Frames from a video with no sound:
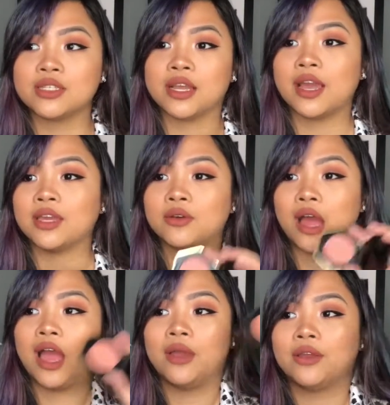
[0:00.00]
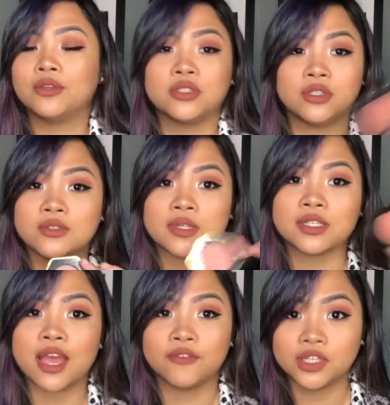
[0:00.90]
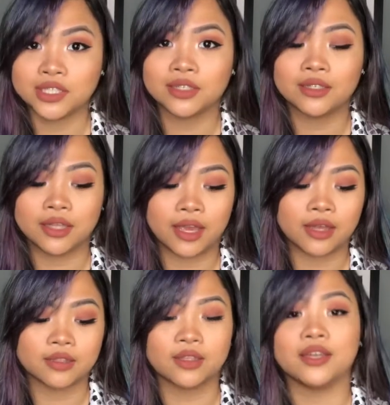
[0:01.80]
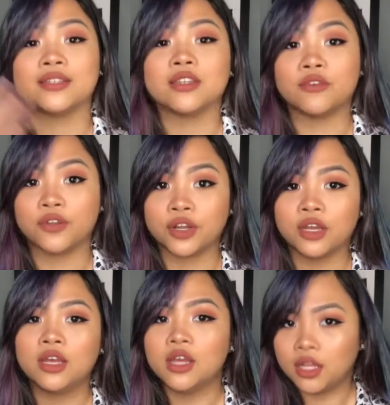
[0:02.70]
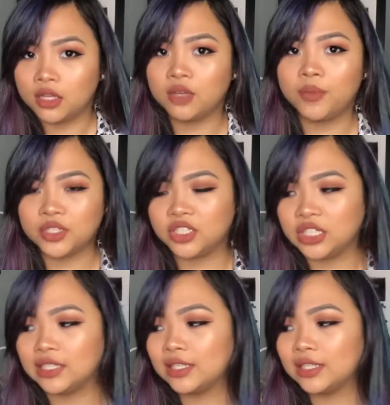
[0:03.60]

Like I used to use this every single day until I discovered lip and cheek